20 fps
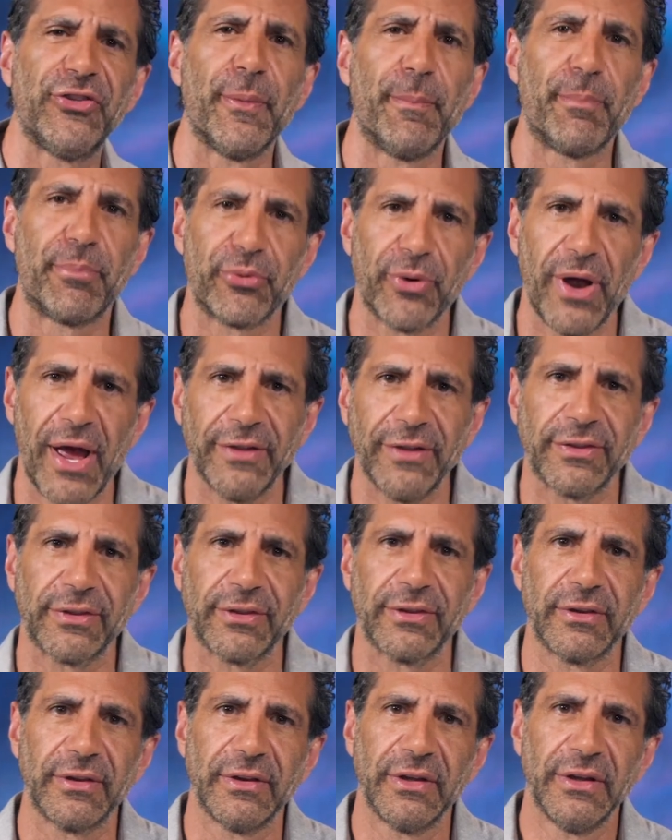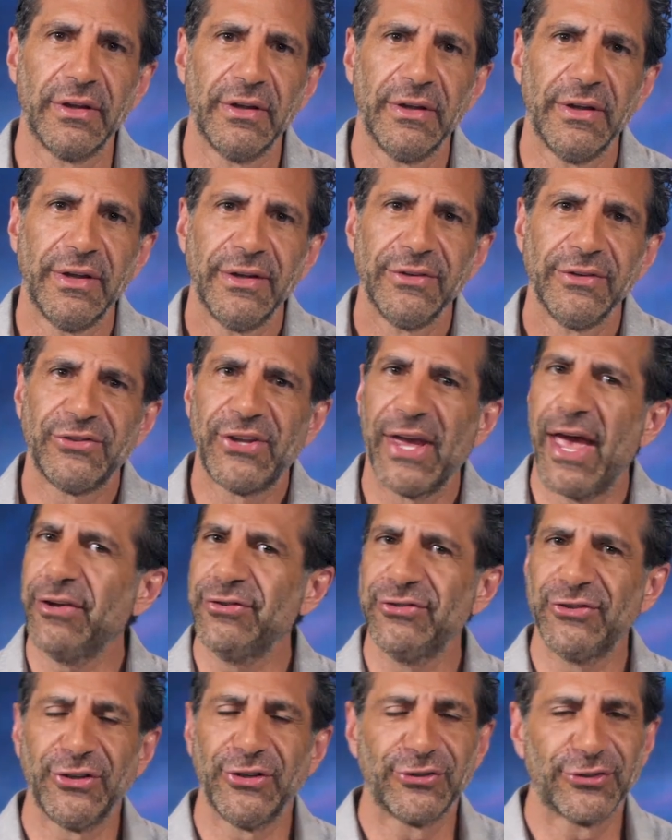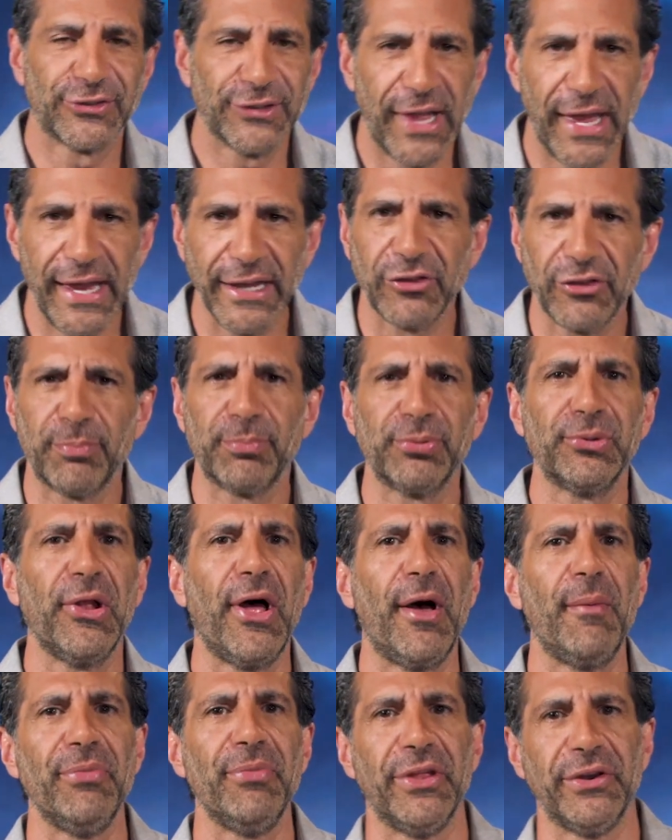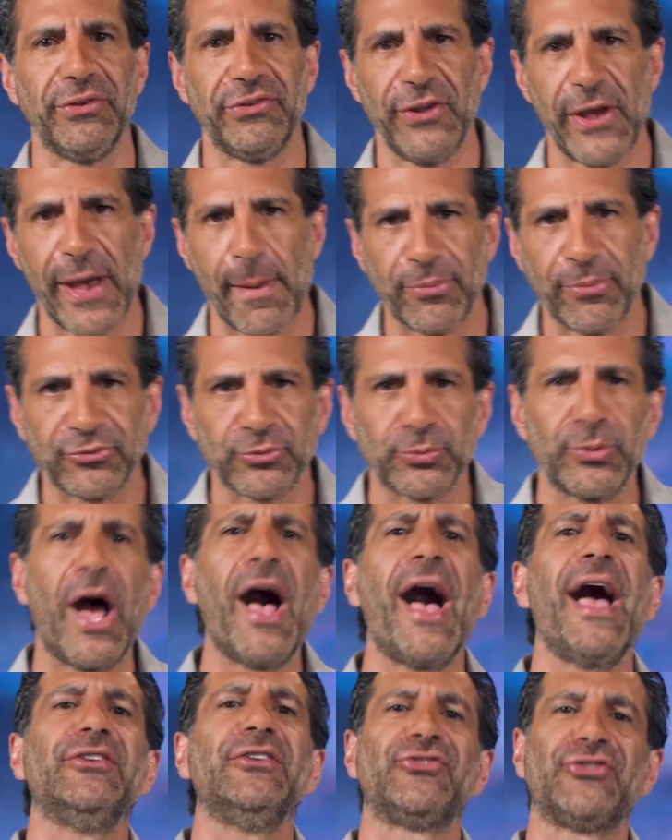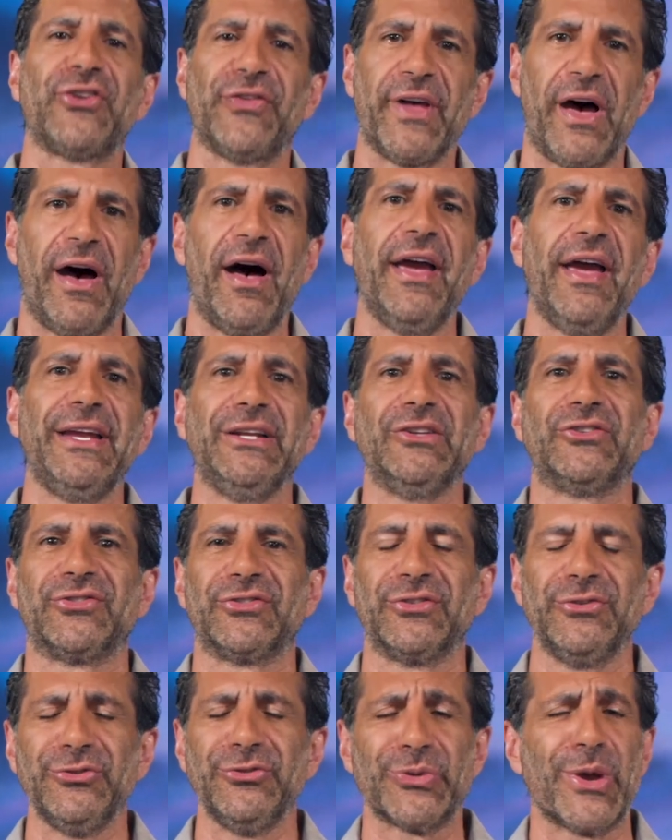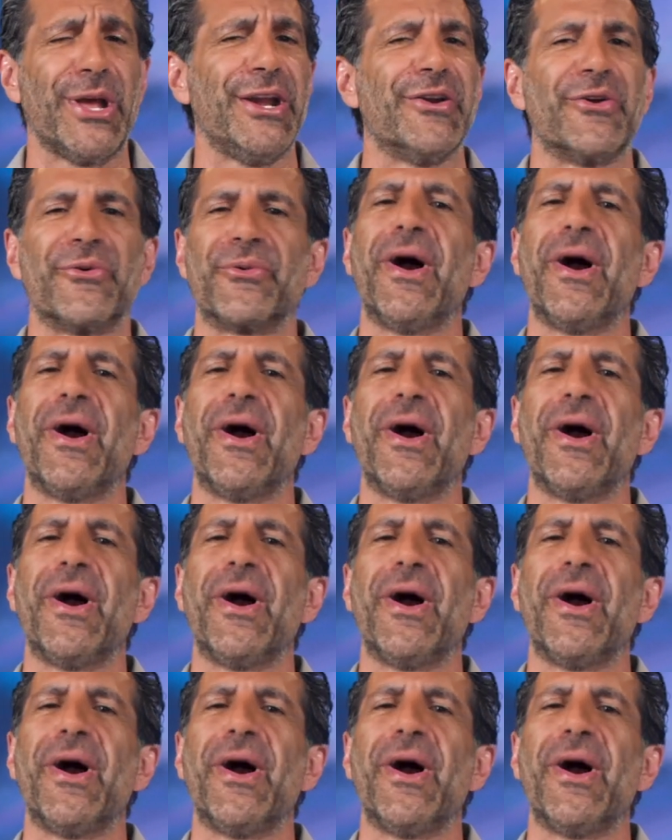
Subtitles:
the breadth, test its length, plumb the depths, rise to the heights. Who's ready to